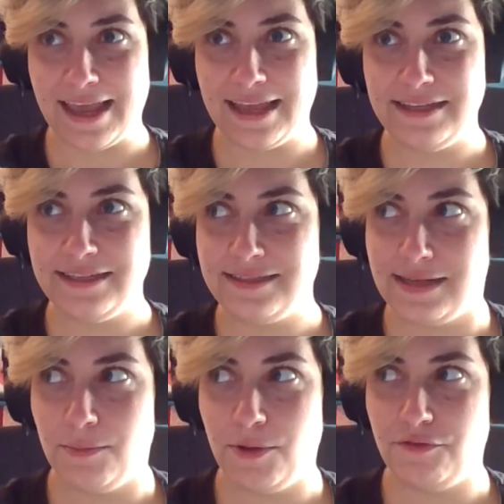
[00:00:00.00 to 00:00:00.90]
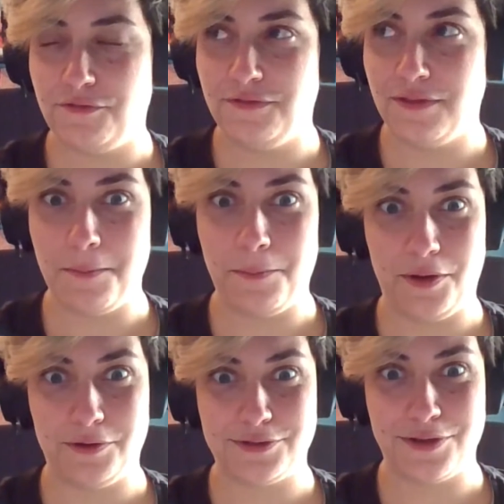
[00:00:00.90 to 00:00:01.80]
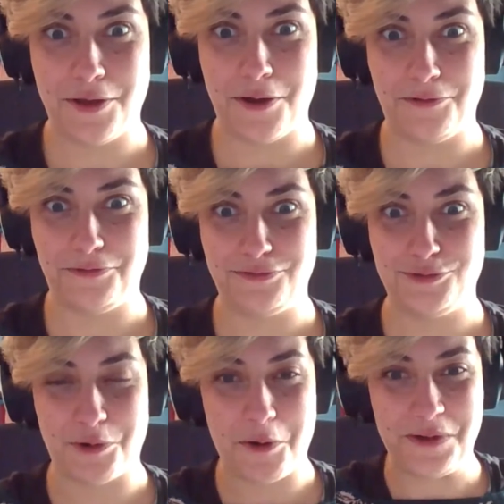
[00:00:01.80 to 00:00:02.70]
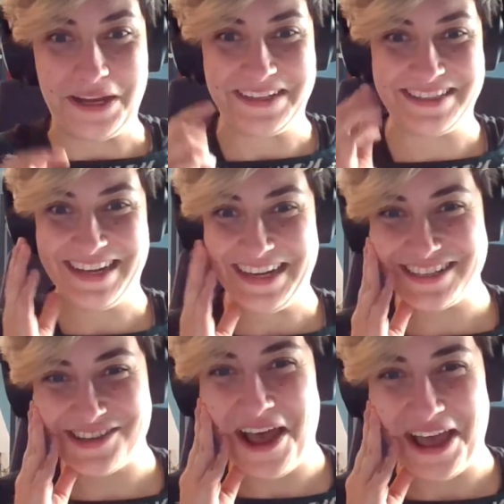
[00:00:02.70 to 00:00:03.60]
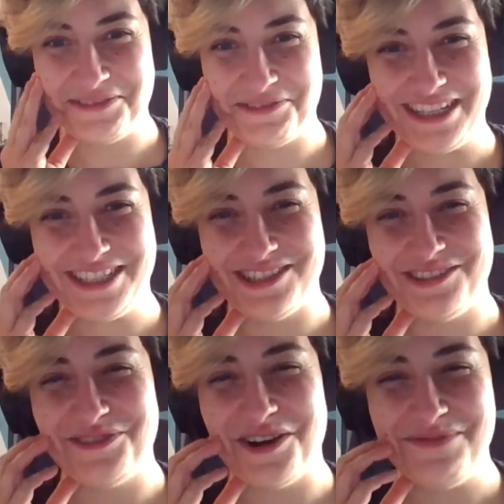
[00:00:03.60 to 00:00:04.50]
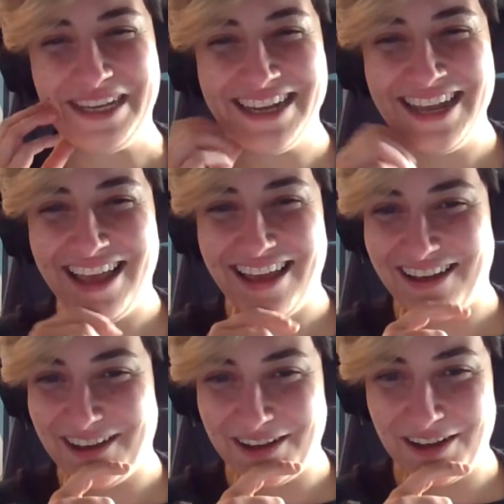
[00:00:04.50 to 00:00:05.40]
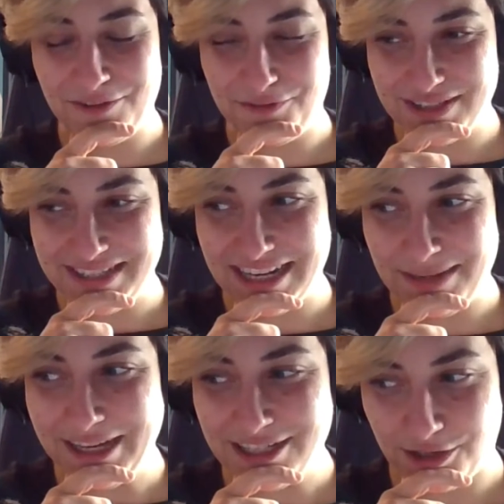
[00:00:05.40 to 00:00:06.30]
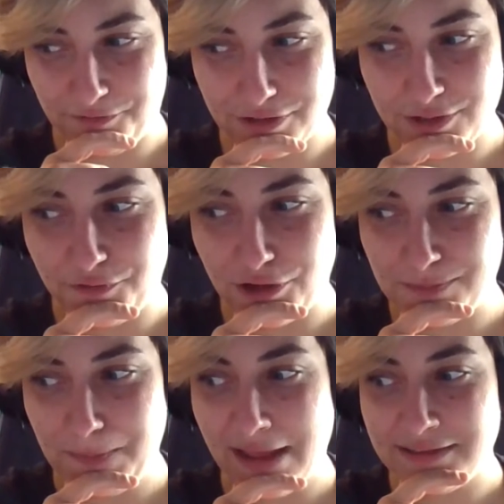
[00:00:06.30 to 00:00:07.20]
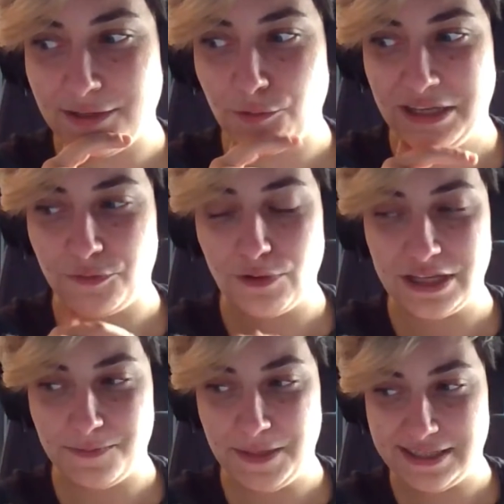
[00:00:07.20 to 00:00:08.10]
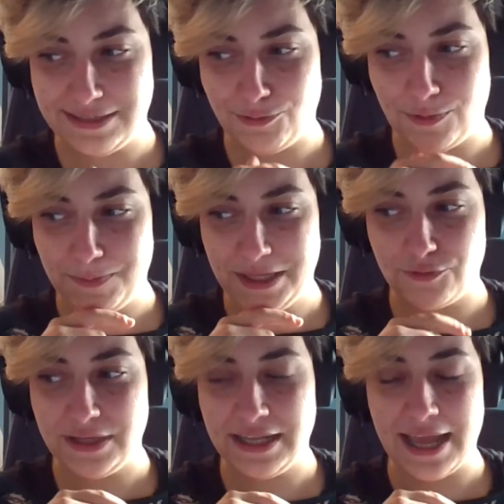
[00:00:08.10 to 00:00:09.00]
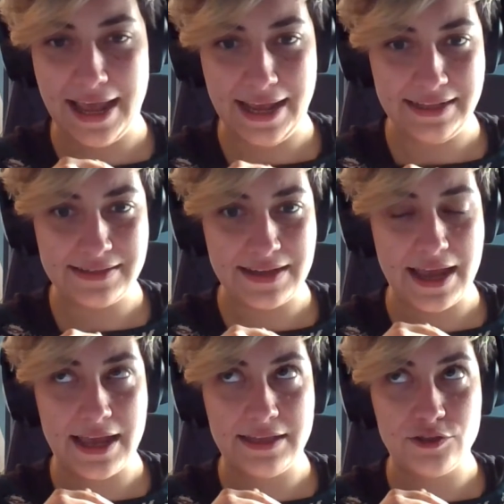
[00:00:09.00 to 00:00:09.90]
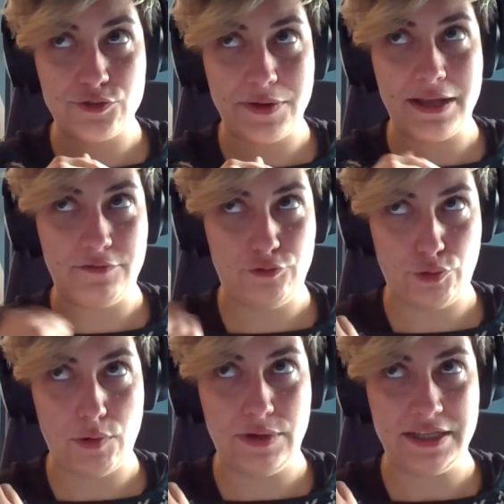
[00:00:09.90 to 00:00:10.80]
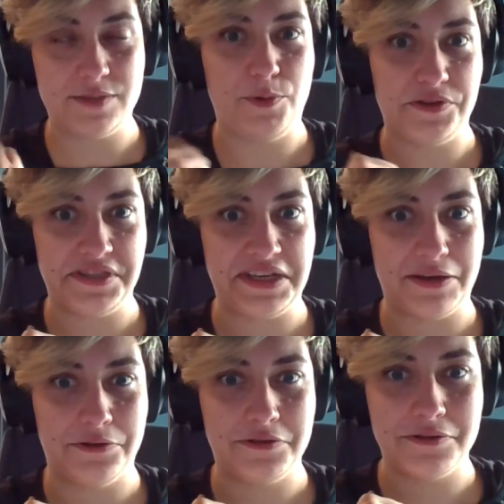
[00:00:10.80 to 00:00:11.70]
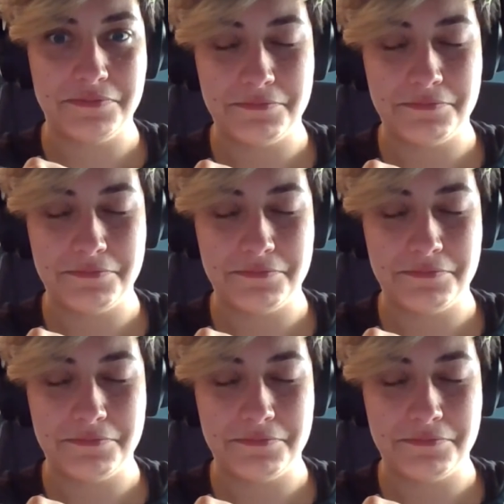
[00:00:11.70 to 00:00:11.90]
And in terms of numbers of drawings, it's a hard question for me. For the animation, for the first part, it was between 8 and 12 drawings per second.